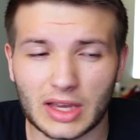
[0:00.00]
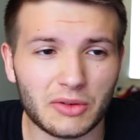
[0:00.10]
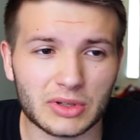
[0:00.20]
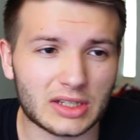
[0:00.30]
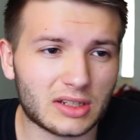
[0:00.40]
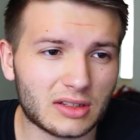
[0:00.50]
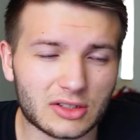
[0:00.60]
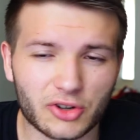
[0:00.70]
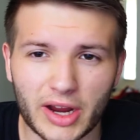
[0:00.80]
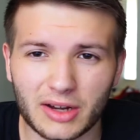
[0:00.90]
anyways, I took
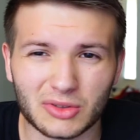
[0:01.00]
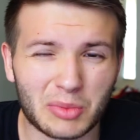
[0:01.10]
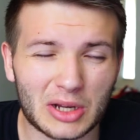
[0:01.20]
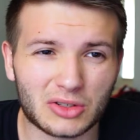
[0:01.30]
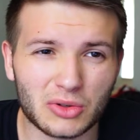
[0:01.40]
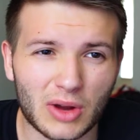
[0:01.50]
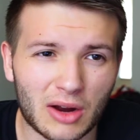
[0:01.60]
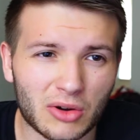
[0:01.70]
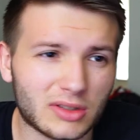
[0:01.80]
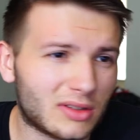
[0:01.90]
the train. It was about 2
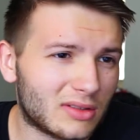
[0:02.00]
hours.